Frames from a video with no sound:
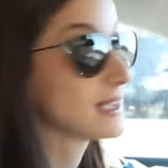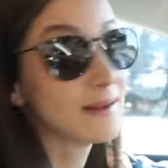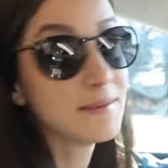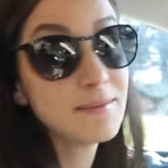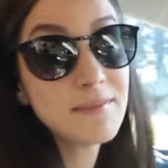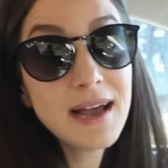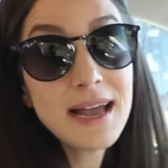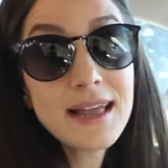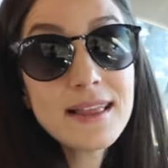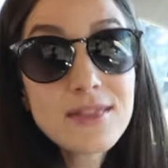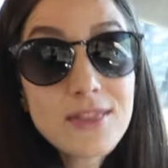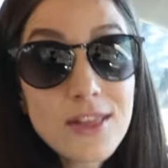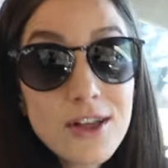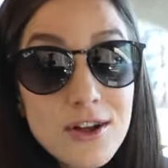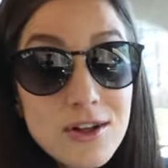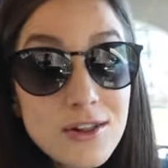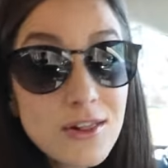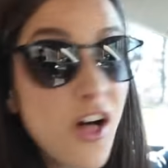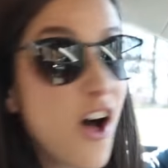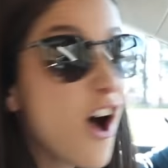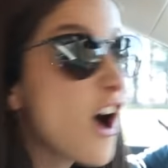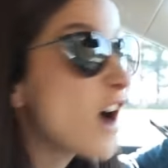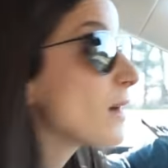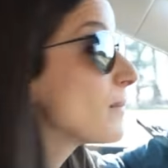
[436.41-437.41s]
It might look
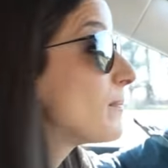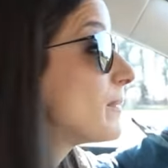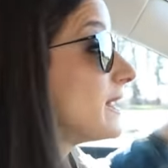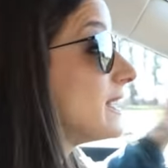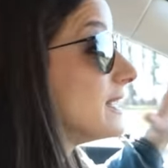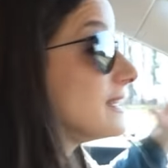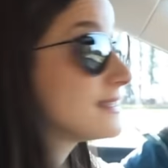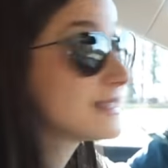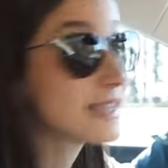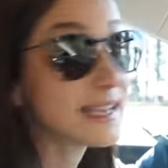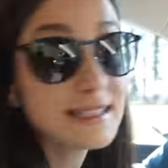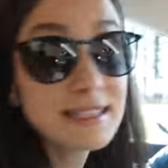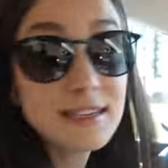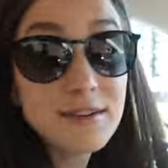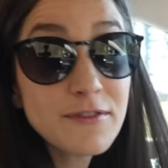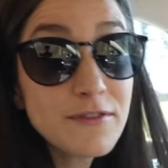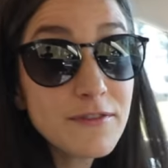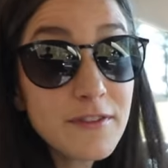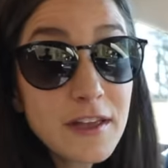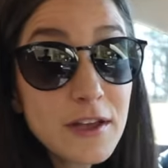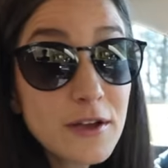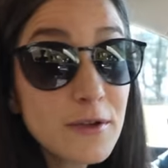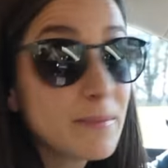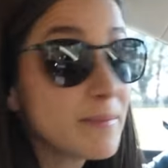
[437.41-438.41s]
long, but it doesn't
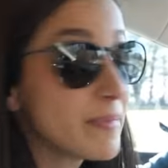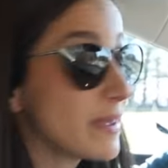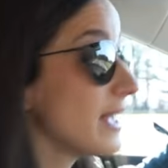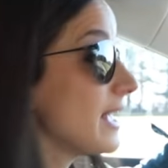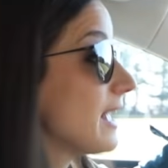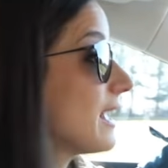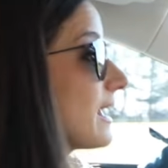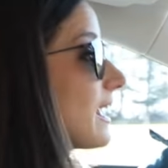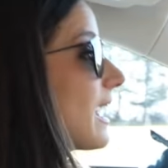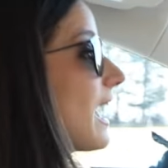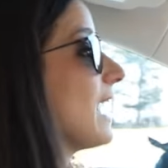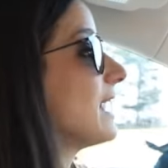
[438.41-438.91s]
feel big,